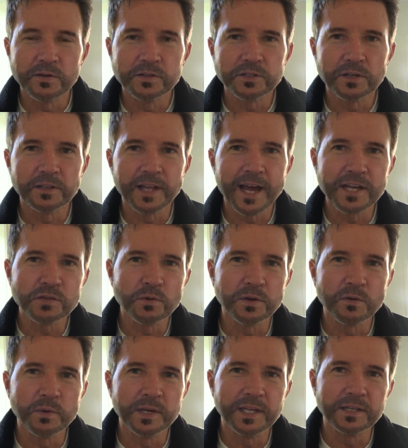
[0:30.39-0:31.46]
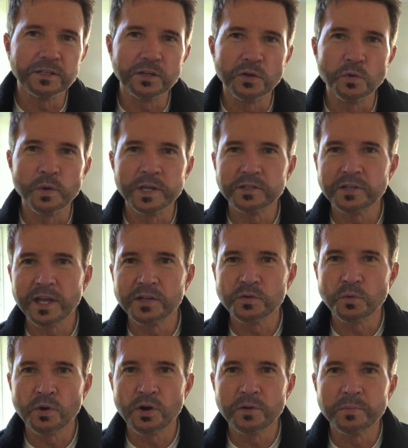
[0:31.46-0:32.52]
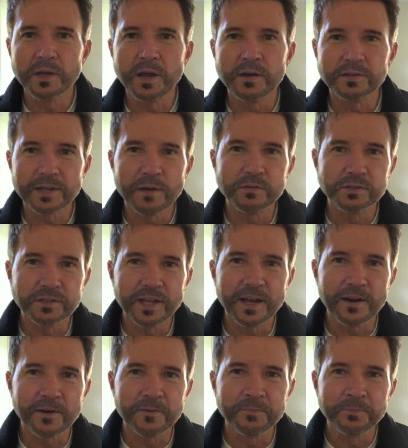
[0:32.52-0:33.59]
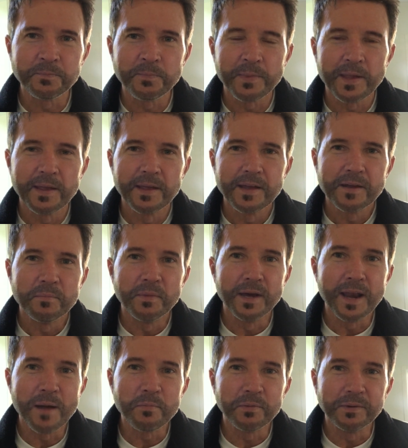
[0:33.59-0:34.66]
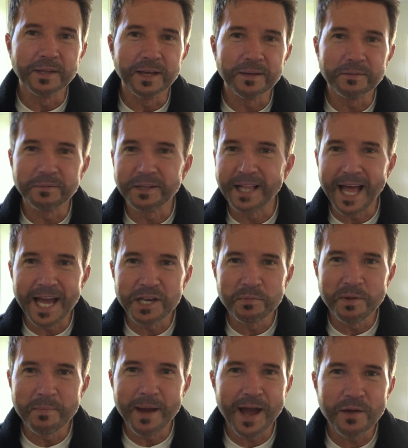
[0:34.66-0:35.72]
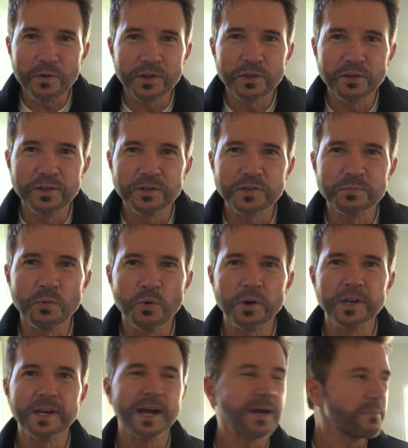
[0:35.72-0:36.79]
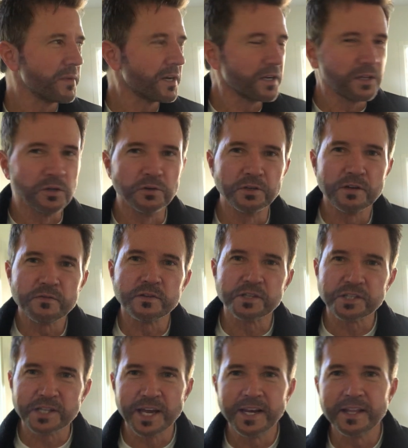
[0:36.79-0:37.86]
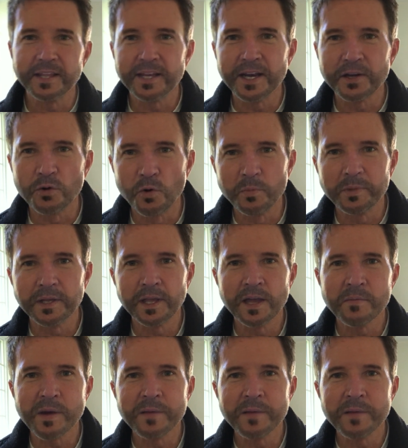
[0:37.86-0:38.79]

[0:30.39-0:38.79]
And so last week we didn't do Wednesday's Word because I was there. But I'm glad to be back with you this morning. I'm in a little different setting than I normally am.